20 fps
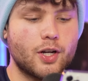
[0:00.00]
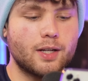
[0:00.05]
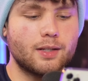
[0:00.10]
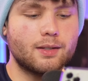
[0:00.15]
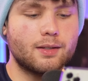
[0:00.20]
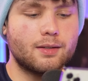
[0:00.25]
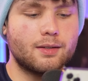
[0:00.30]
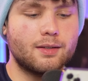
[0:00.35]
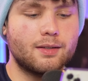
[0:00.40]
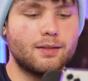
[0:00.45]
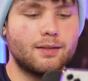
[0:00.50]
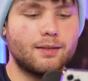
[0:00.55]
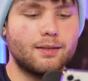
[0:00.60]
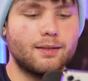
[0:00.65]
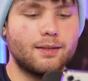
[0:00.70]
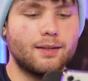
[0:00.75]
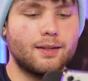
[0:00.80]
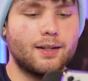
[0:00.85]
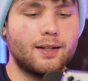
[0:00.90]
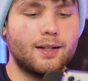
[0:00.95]
just
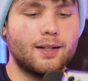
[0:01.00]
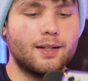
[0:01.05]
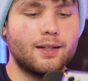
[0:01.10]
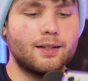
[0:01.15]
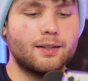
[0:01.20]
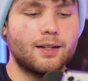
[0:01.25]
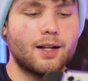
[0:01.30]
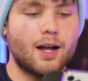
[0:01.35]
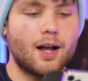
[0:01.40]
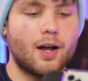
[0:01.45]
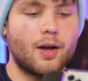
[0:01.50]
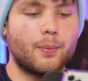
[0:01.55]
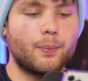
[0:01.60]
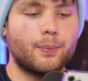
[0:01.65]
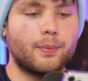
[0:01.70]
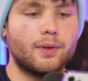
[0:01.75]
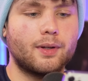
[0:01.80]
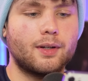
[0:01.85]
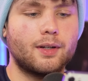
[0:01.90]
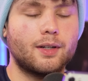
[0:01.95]

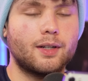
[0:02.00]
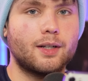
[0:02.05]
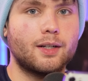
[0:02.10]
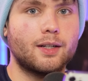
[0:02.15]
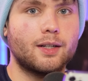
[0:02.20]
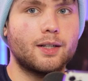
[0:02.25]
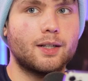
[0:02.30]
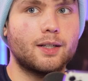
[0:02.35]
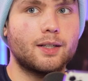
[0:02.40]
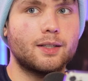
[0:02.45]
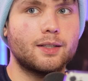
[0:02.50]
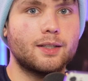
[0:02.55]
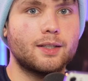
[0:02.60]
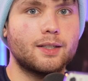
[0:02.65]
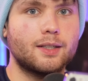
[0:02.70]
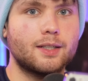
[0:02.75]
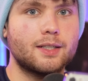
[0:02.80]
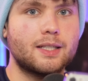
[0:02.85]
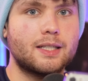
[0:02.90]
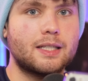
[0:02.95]
um,
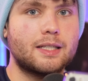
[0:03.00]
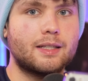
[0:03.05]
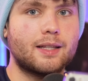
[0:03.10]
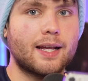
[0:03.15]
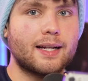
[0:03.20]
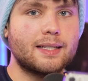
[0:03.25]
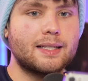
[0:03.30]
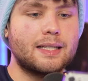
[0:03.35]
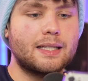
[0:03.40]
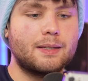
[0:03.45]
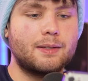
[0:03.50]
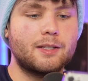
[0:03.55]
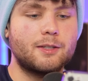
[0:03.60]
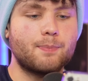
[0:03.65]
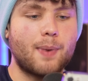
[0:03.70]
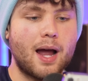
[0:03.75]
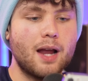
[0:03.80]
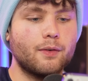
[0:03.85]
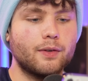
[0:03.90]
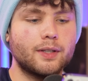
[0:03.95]
like
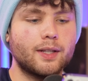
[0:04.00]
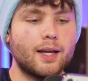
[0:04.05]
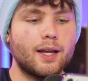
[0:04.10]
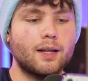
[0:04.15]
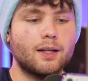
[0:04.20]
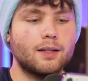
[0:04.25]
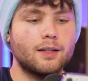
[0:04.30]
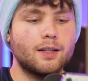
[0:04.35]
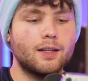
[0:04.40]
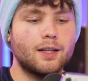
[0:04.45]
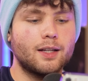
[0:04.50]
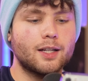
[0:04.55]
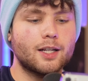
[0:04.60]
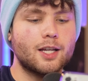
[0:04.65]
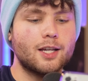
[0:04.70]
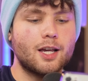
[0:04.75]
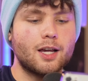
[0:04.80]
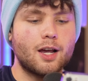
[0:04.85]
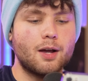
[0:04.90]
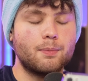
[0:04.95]
spiraling
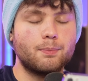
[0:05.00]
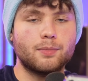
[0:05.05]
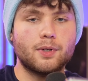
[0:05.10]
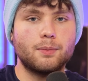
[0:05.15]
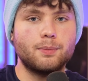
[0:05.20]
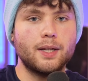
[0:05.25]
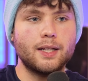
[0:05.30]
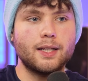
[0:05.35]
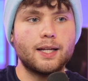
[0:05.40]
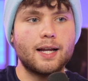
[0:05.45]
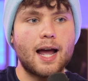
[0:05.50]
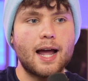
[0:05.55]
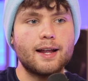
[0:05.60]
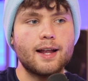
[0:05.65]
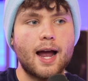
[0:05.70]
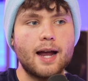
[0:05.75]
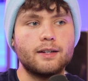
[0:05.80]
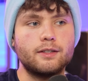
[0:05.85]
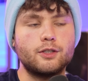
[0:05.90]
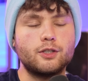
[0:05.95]
com- completely.
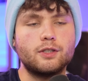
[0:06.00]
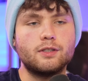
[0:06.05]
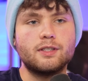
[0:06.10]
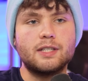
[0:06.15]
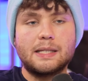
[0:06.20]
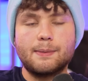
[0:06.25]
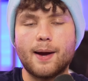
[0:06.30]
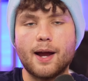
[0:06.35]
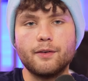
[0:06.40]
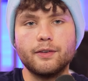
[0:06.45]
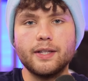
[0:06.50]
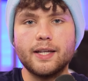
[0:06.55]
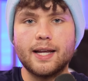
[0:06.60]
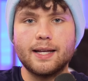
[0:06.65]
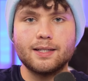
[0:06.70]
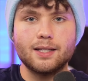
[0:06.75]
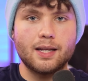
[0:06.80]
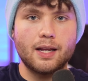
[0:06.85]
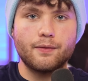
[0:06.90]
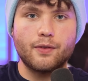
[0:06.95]
I, I spiraling
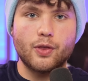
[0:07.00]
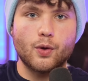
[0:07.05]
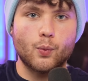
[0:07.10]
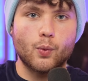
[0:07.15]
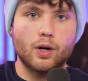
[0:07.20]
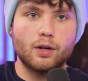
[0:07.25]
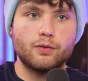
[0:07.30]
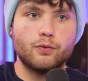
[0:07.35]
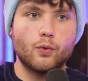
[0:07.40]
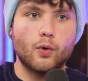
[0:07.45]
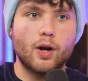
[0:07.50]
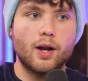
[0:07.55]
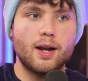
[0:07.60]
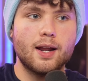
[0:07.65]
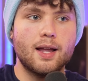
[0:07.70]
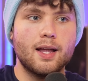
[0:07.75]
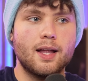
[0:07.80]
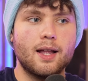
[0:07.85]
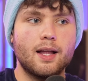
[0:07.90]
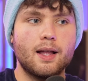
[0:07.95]
isn't even the word for
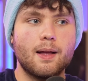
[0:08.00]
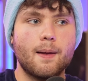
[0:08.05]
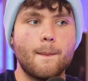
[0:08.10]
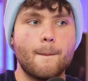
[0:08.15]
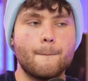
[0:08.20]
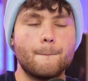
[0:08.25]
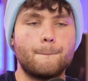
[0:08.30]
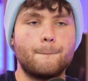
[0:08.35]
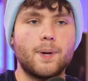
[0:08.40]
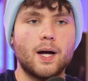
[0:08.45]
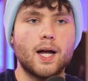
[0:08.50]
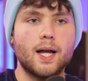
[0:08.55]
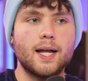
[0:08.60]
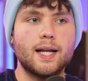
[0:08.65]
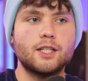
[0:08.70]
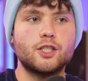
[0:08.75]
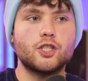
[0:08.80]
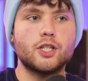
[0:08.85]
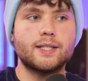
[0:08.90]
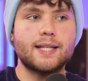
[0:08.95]
it,
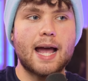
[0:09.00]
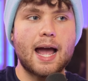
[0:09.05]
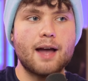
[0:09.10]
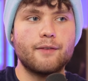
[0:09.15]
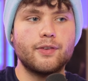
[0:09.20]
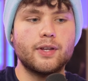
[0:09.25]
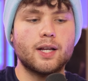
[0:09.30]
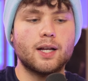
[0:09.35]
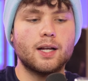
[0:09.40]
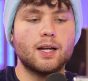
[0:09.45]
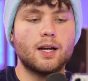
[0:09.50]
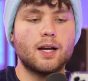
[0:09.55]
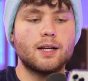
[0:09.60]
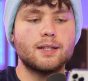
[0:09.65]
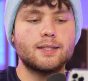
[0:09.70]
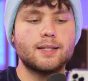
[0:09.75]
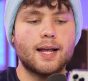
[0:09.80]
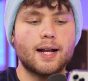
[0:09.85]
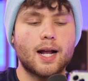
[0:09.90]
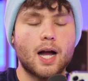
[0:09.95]
but it's just having
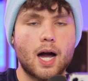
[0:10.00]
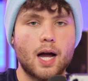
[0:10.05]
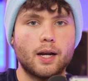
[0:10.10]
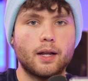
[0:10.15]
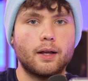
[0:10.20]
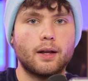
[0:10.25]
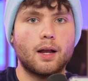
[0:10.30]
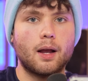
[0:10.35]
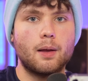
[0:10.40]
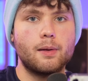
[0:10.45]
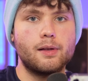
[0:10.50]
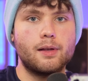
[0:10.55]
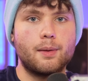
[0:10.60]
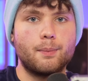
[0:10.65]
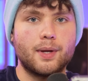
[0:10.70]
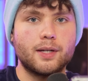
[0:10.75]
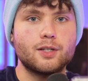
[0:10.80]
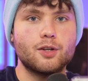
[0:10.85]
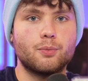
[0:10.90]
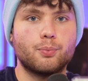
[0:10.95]
a psychotic
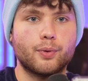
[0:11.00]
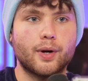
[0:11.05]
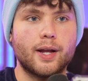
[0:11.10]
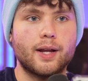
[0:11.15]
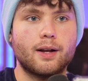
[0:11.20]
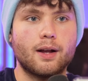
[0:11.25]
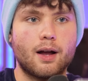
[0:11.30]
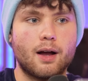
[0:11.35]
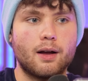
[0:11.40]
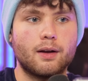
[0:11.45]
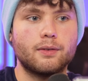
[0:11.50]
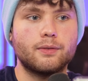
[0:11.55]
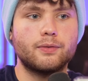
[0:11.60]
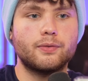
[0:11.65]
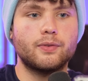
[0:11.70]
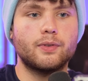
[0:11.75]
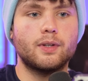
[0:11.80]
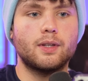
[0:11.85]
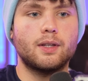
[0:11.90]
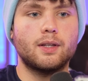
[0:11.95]
mental break
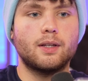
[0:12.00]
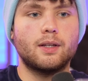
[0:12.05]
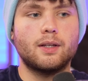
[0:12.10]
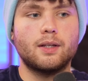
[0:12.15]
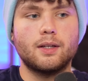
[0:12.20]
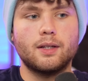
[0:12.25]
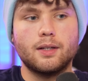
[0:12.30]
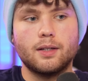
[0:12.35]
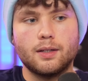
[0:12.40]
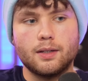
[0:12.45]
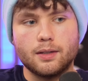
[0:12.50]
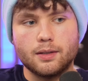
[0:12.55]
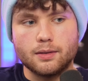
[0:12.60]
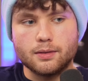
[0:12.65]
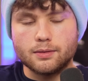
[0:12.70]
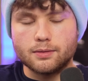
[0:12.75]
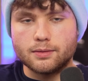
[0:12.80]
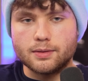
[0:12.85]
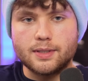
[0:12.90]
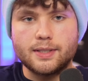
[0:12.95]
of
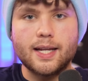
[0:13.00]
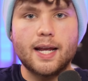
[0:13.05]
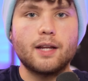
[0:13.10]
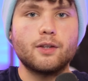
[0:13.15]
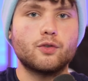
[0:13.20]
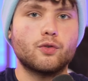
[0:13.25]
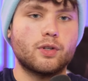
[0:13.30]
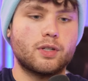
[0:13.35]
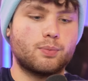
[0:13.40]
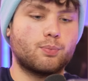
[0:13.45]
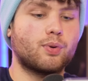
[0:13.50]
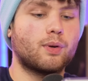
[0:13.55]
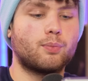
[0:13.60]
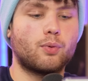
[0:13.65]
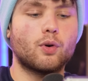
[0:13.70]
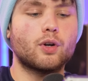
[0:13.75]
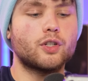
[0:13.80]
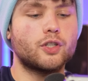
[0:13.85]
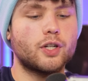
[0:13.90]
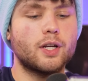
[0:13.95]
dangerous
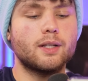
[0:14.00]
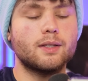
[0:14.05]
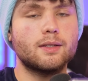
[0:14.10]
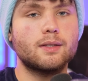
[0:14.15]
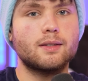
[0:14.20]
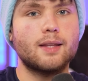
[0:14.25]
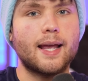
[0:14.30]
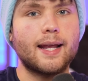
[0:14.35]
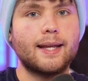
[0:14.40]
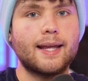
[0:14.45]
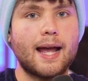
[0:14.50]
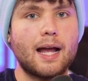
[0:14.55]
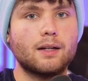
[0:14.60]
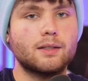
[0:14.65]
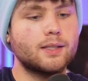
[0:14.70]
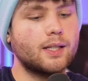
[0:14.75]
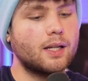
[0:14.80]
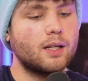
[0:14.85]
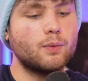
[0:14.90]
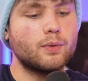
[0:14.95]
proportions. Like
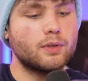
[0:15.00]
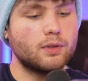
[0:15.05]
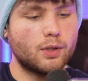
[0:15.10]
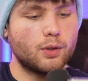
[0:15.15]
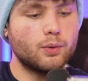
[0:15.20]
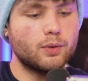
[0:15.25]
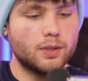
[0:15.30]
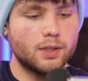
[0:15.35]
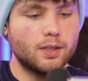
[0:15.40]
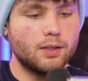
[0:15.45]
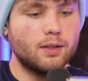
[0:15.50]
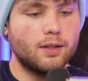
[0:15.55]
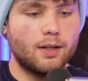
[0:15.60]
Gag City was nuked